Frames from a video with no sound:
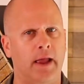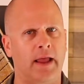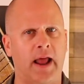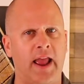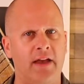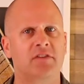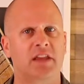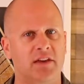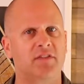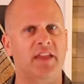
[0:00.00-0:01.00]
and I
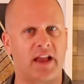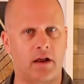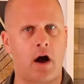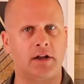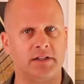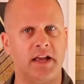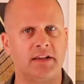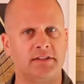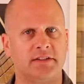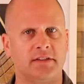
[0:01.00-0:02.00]
haven't given that
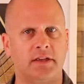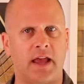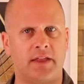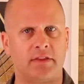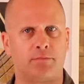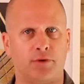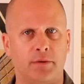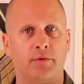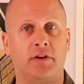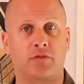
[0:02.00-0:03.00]
context at the
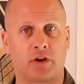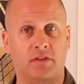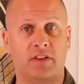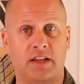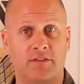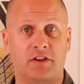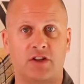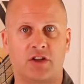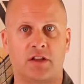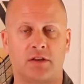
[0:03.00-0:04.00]
pre-brief or given the
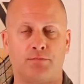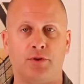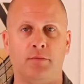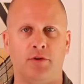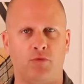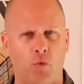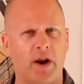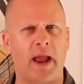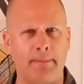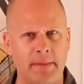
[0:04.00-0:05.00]
definition of the pre-brief
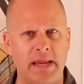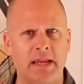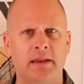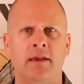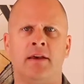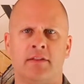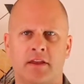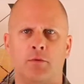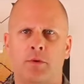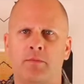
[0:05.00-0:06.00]
what I mean,
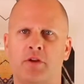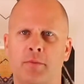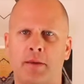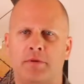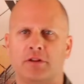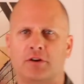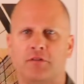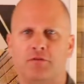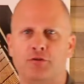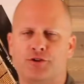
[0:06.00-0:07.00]
then there might be a little
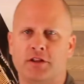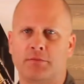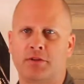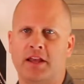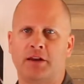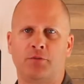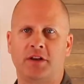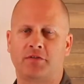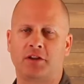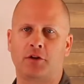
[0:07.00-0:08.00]
confusion in the plane, and we
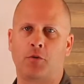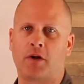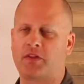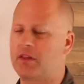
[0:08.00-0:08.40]
definitely don't want